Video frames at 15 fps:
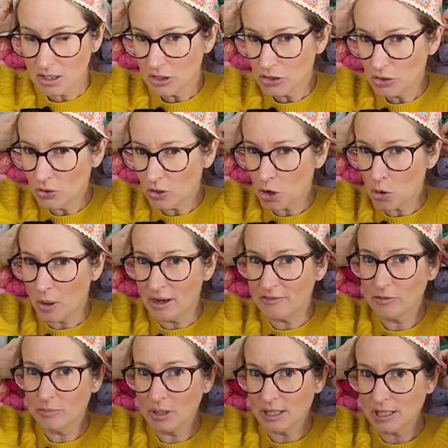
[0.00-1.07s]
Not quite
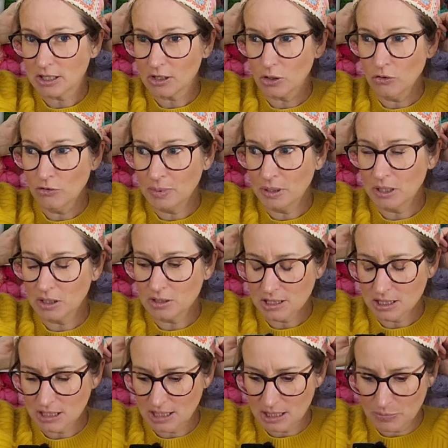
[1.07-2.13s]
for myself
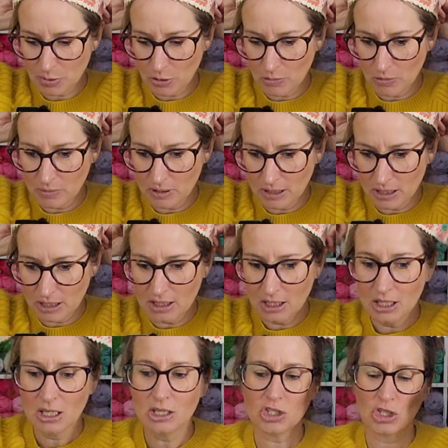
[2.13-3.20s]
because there's probably
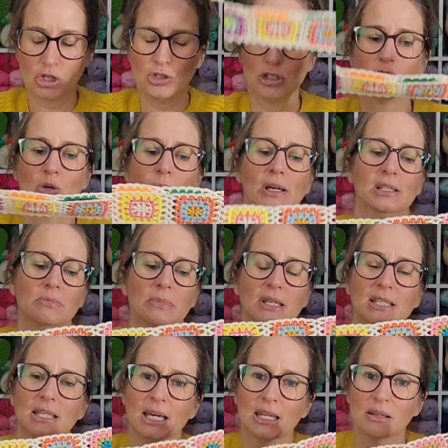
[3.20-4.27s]
2 squares
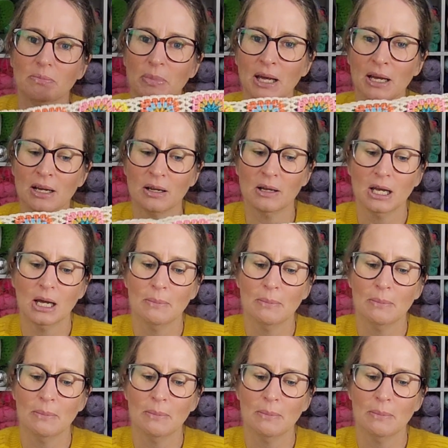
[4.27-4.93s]
missing at the back,